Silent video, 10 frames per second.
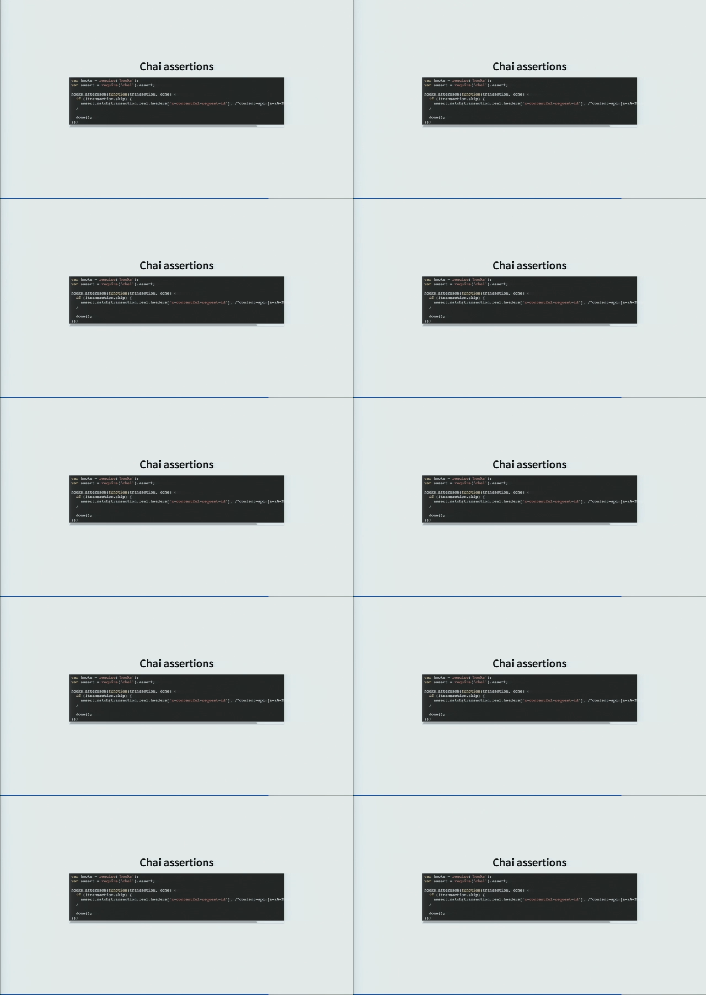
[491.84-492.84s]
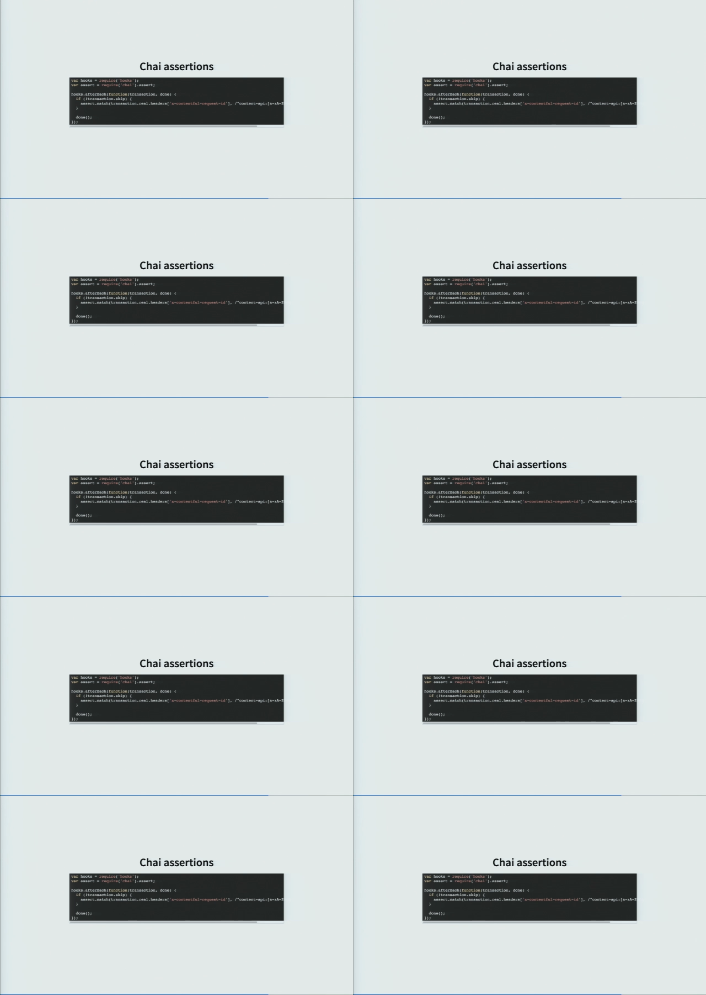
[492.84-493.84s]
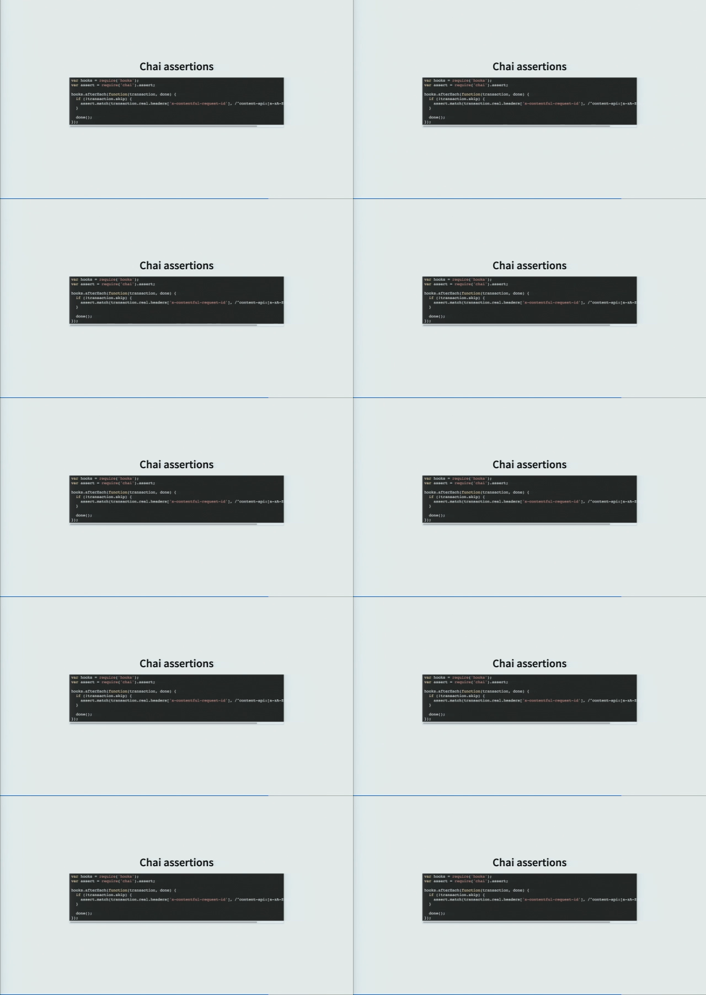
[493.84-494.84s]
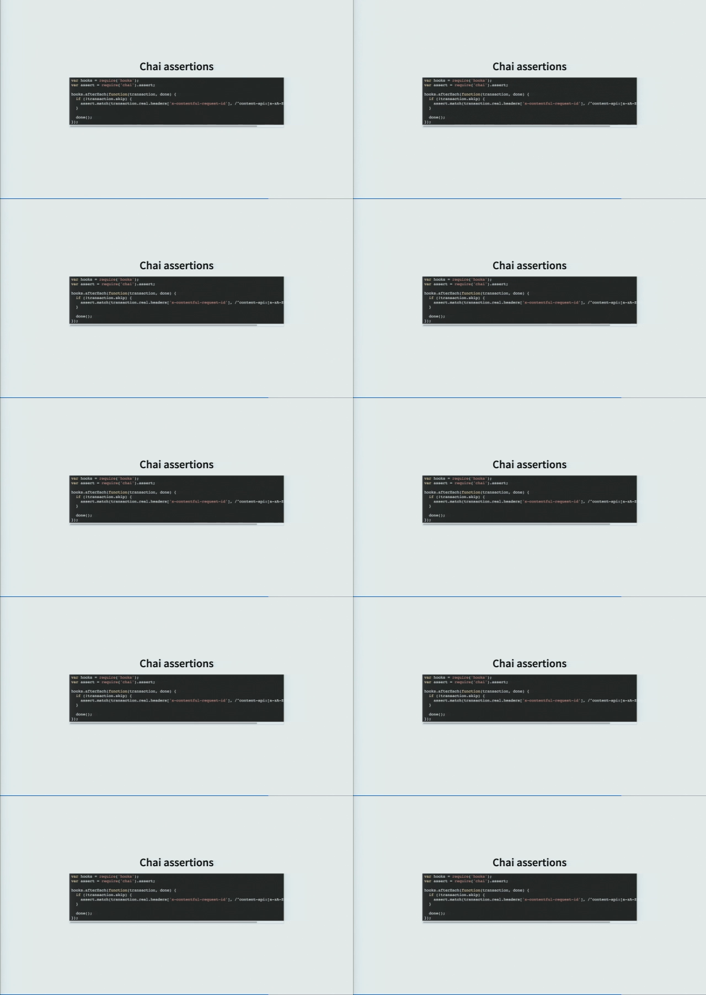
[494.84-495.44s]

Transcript: Nobody's mouth can be seen.